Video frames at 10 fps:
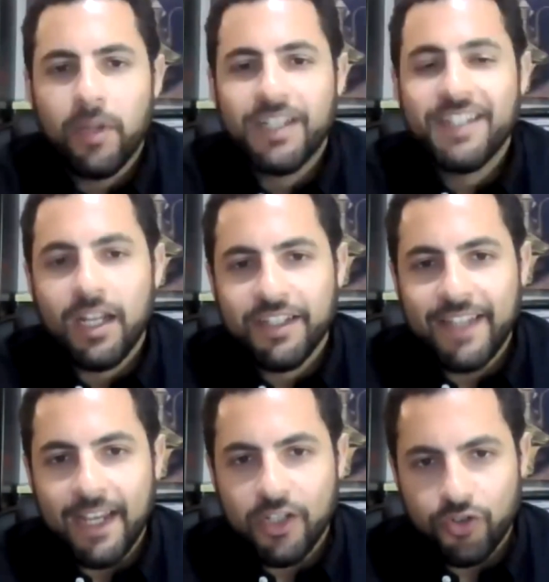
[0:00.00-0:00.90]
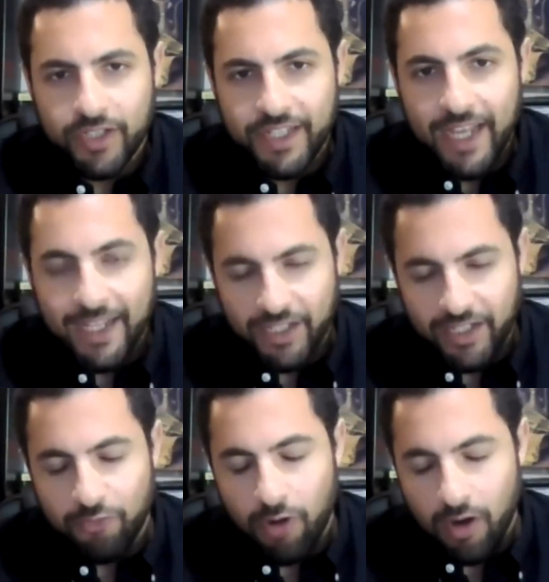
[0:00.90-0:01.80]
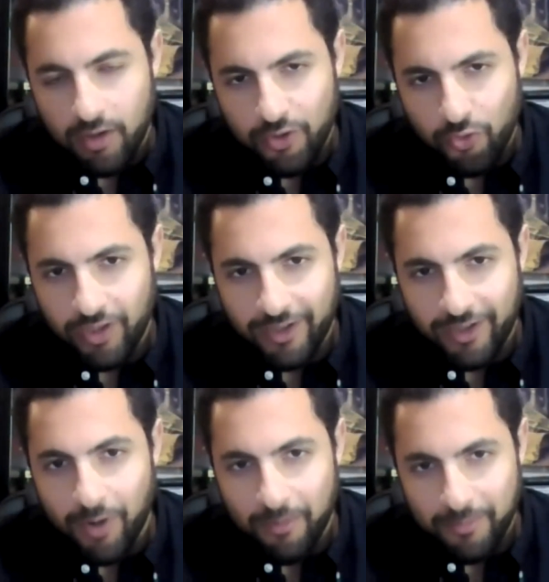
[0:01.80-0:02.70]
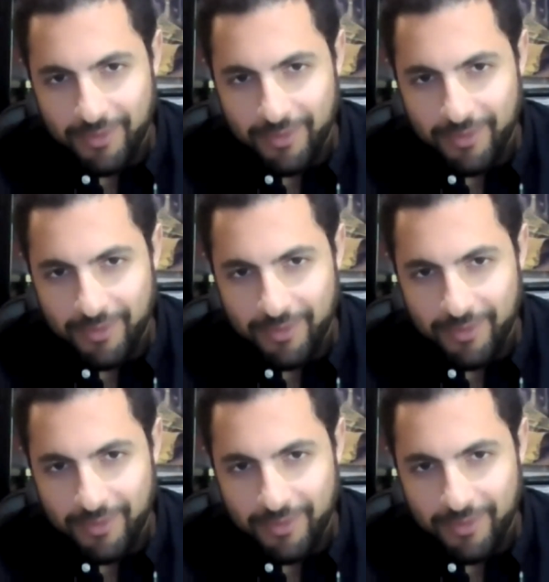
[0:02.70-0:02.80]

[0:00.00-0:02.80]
it's not as dangerous as an Iran nuclear bomb.